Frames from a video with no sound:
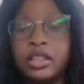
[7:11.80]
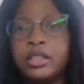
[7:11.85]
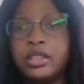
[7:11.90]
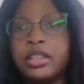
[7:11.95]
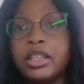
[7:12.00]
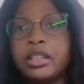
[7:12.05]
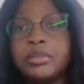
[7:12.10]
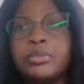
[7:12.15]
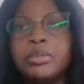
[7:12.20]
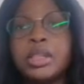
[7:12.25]
You
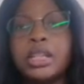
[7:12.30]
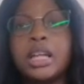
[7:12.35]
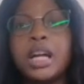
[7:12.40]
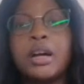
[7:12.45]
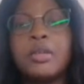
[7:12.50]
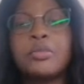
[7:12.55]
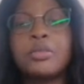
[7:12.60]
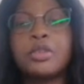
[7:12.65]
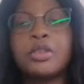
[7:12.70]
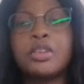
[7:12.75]
can
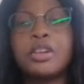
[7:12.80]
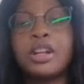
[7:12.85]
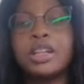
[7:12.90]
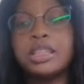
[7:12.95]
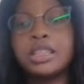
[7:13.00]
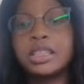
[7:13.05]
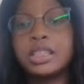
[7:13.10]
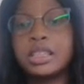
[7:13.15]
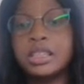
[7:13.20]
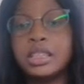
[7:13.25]
become
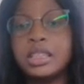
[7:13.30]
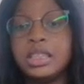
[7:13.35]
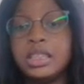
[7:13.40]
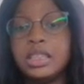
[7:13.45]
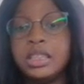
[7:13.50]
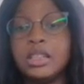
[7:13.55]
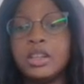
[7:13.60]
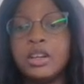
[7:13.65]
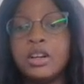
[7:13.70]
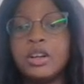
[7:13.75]

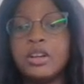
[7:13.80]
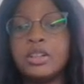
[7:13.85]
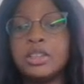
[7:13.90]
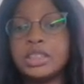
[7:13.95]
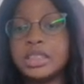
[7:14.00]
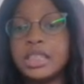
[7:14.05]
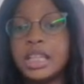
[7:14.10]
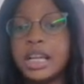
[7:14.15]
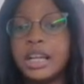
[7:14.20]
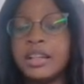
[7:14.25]
chronically
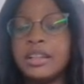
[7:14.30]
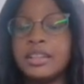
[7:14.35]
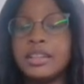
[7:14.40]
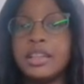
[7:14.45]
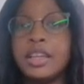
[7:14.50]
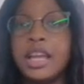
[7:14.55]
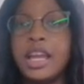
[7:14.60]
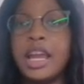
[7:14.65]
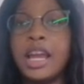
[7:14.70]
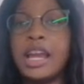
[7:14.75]

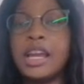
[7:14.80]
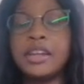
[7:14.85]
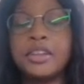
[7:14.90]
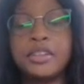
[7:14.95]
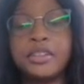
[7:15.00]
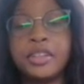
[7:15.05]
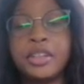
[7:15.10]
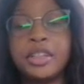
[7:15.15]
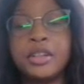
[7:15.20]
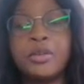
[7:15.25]
hostile,
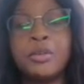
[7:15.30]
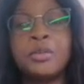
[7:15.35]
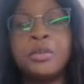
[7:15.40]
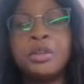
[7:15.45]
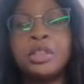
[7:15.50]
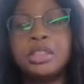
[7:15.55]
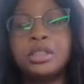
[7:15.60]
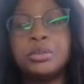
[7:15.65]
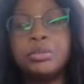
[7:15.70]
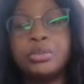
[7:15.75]
angry,
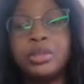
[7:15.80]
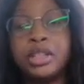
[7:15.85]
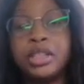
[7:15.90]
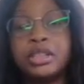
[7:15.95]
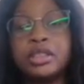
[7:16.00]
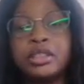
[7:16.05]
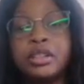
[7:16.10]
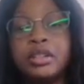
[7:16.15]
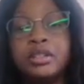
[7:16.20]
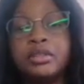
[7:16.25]
or
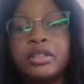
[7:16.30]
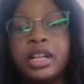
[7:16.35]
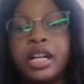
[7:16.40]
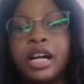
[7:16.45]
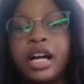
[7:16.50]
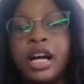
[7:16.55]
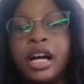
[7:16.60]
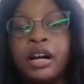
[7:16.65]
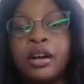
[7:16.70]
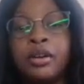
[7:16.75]
depressed over
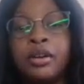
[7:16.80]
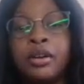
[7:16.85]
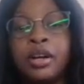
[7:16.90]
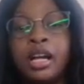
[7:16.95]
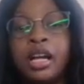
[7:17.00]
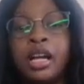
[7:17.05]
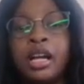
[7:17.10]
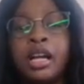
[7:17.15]
how